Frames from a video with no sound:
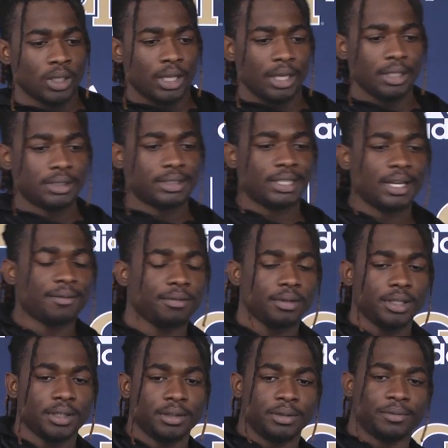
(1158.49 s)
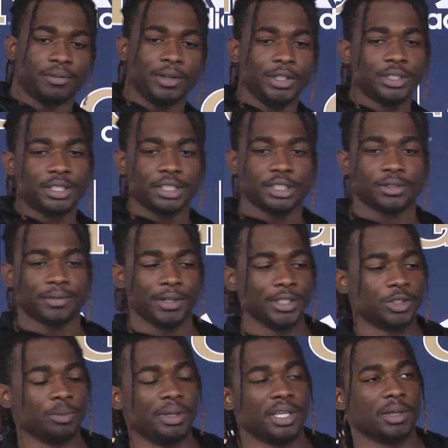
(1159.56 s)
It's definitely first things
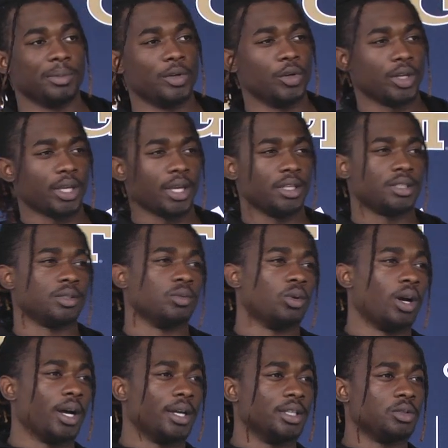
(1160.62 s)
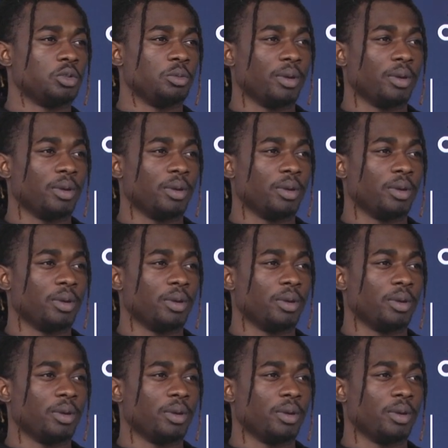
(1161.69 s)
first to be communication-wise.